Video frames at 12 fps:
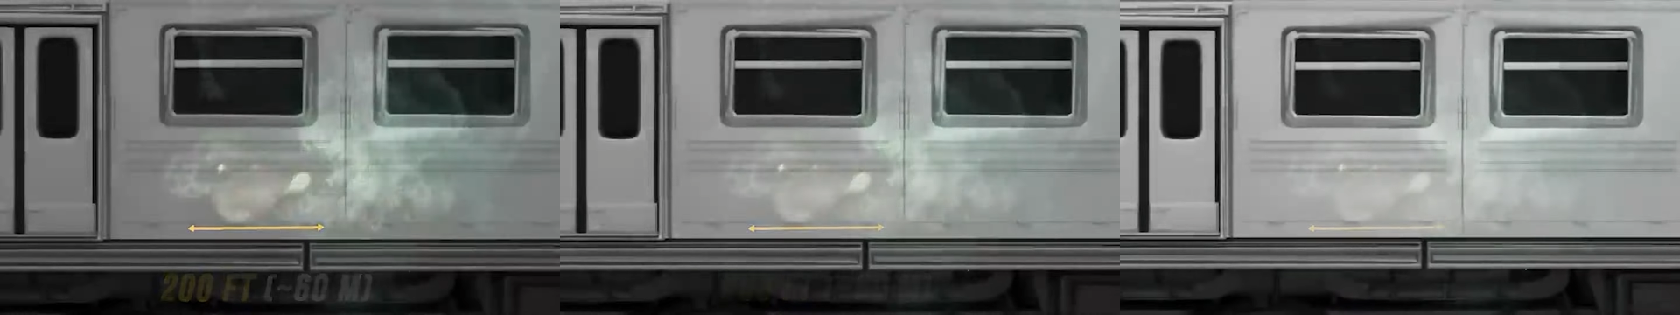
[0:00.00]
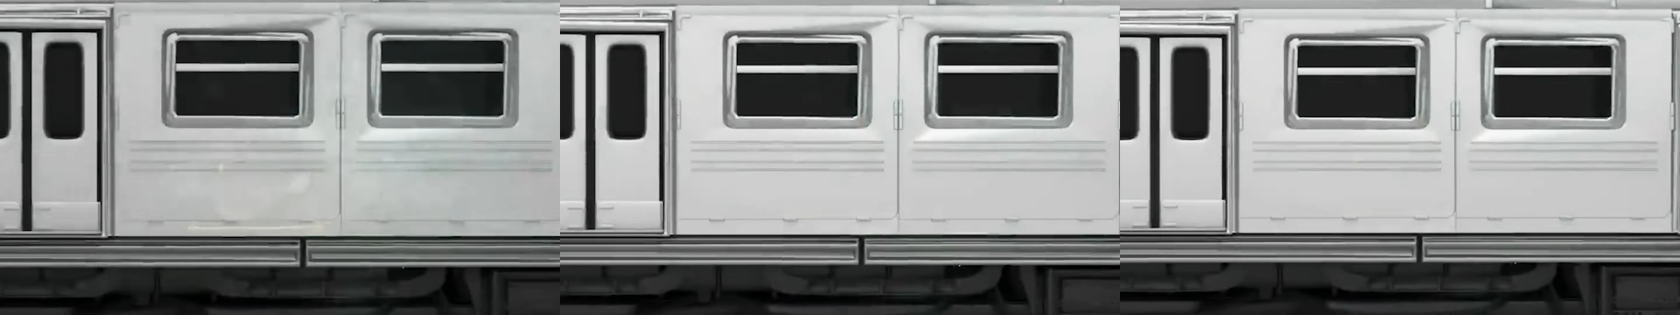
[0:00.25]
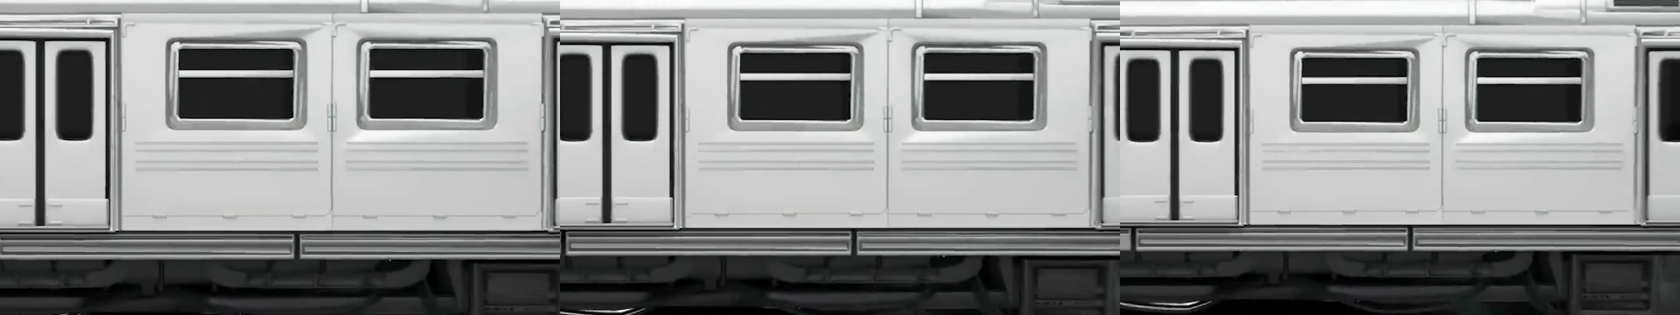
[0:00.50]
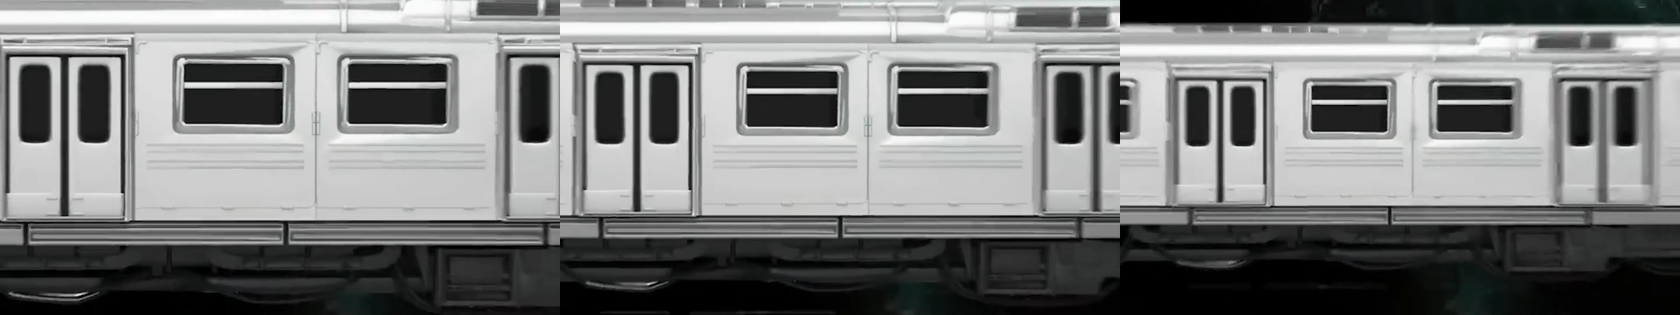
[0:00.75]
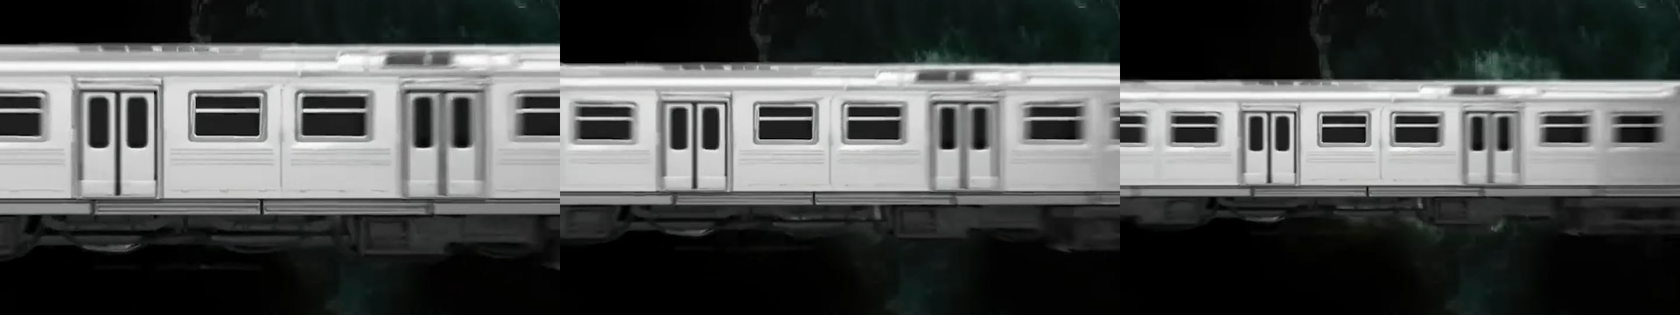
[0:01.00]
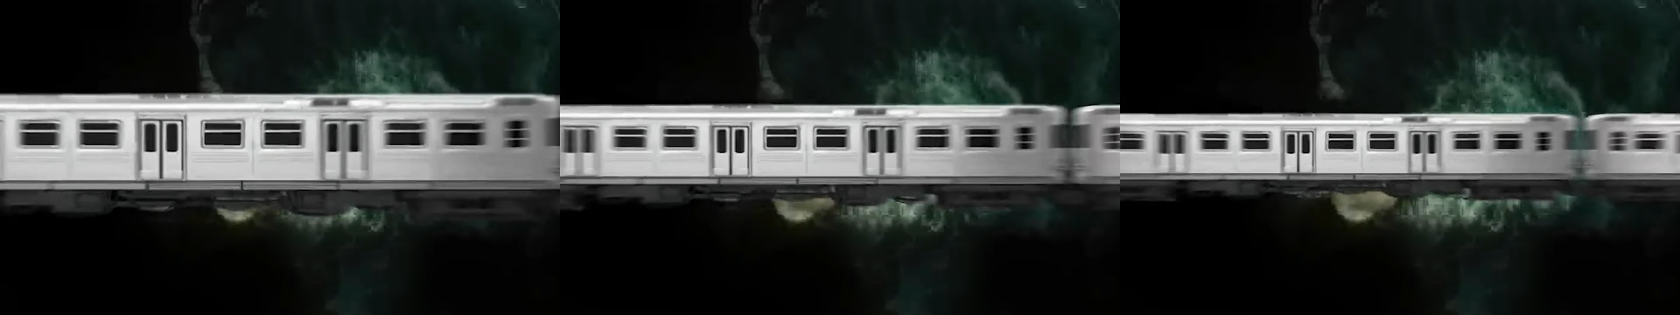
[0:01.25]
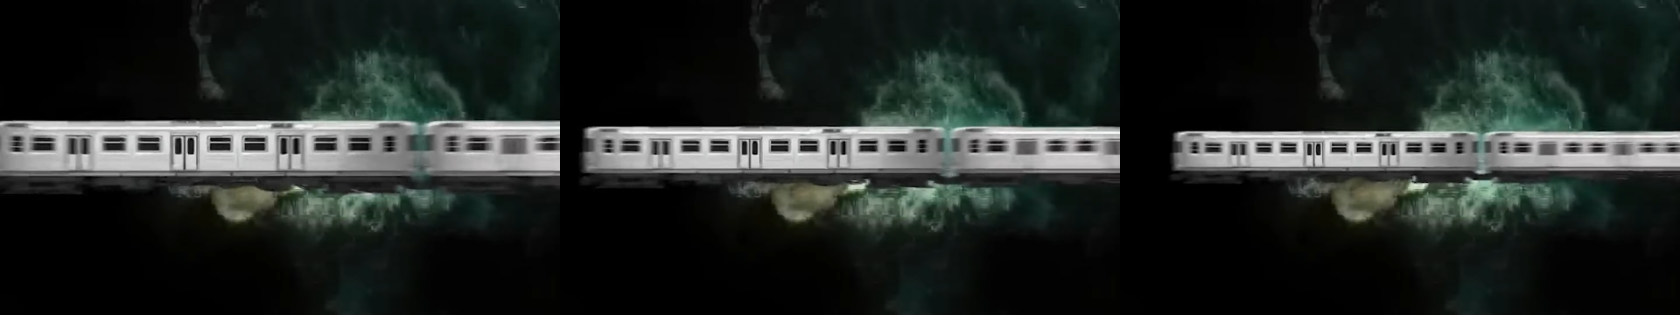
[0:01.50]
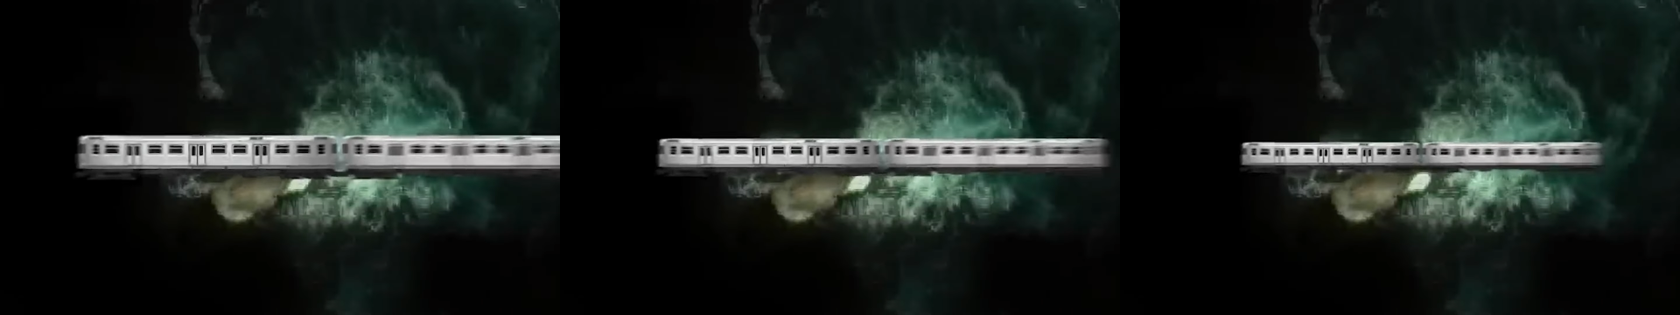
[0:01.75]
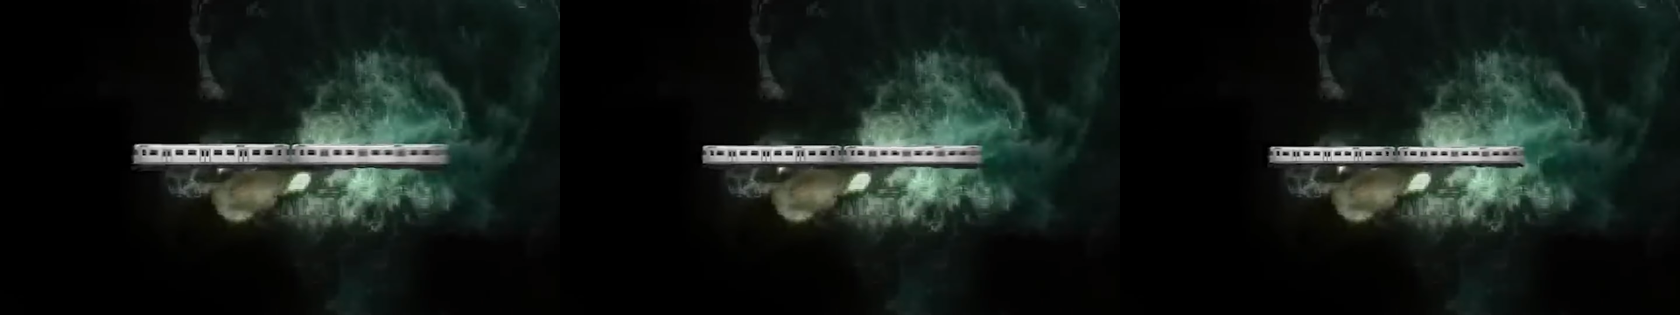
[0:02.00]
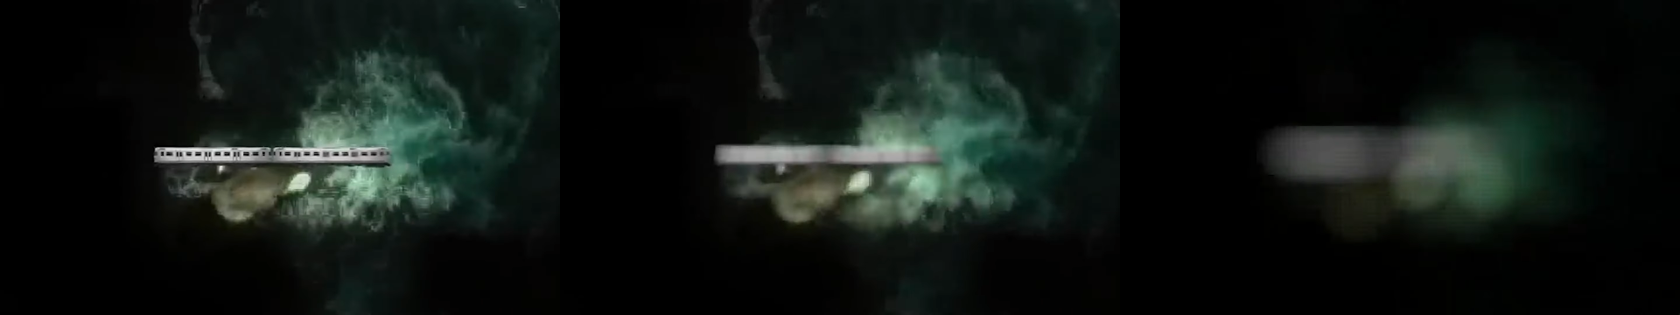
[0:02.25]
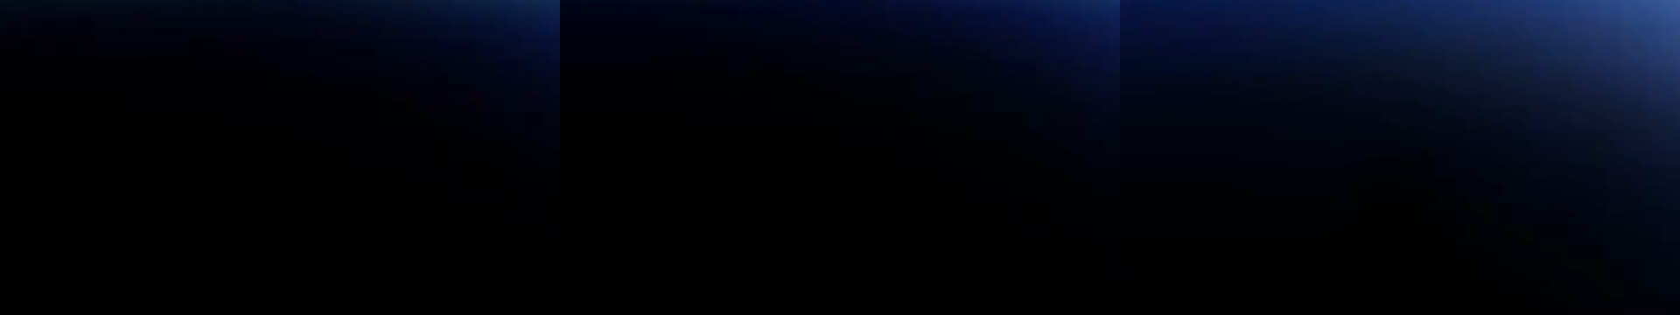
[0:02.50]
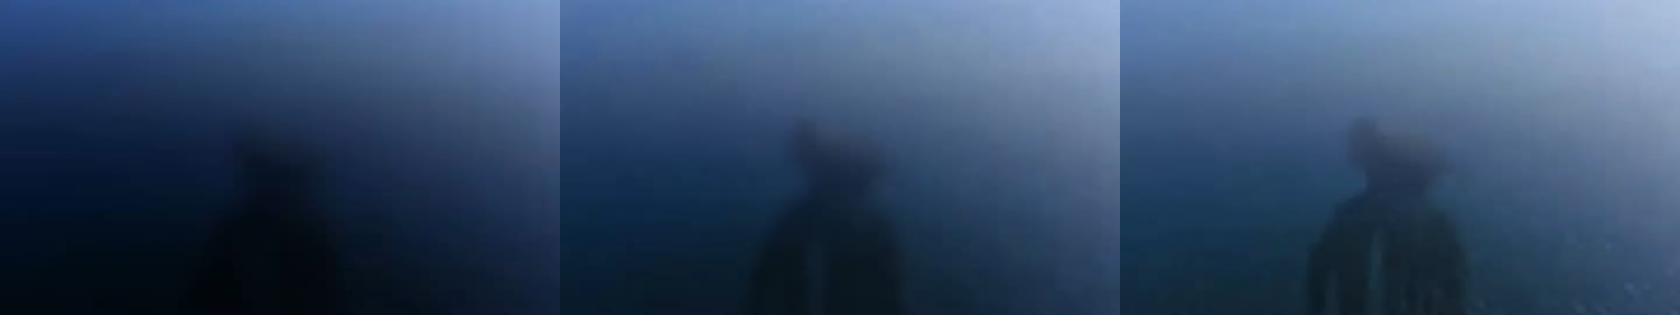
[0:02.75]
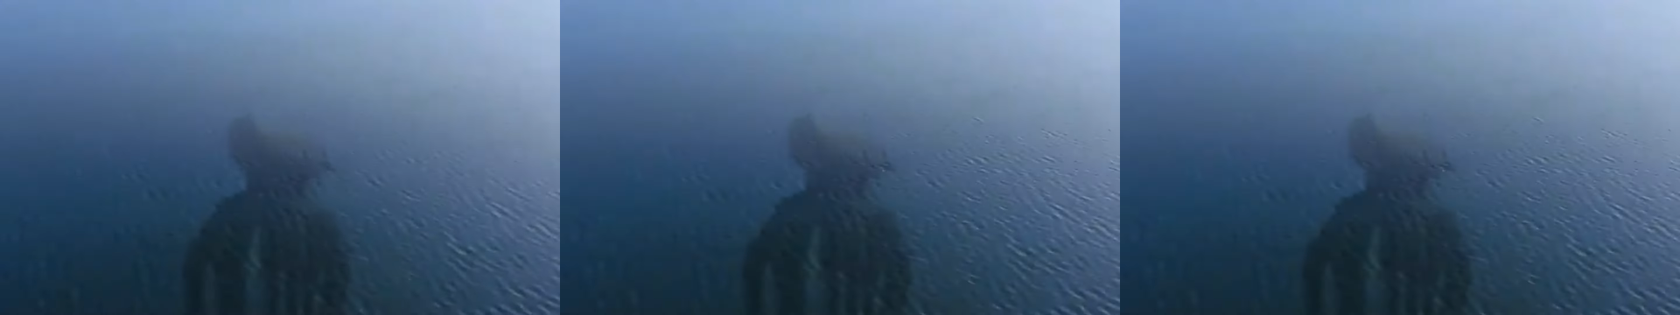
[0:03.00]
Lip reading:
[unreadable: no face in view]